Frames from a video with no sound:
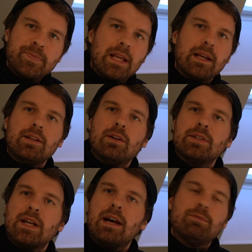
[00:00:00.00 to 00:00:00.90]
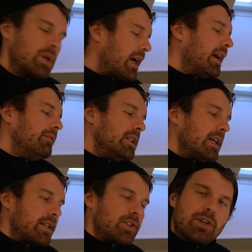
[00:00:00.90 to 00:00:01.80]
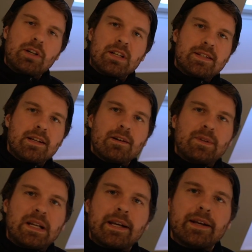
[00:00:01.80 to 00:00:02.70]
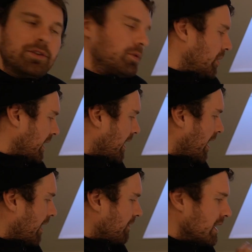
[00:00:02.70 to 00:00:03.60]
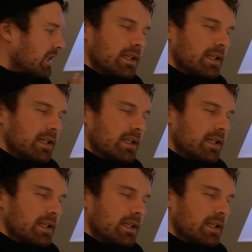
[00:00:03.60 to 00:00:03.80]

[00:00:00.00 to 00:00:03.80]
and not have to have the external stuff like I do when I have